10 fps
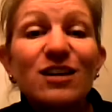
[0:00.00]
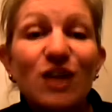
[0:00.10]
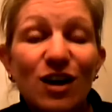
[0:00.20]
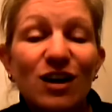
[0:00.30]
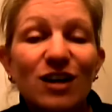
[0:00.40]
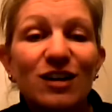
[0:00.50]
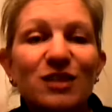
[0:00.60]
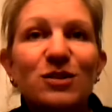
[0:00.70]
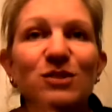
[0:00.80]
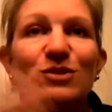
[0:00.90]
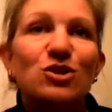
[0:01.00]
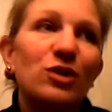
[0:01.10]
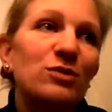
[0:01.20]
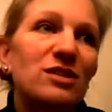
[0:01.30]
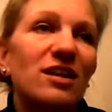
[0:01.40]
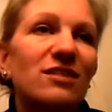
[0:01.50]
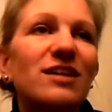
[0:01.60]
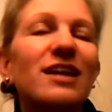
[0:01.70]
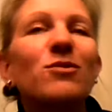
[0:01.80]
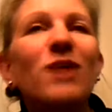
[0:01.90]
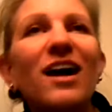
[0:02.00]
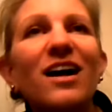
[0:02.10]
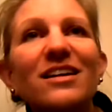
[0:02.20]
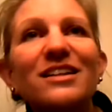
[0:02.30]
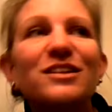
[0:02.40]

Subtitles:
car, Jody was kind of like, "Well,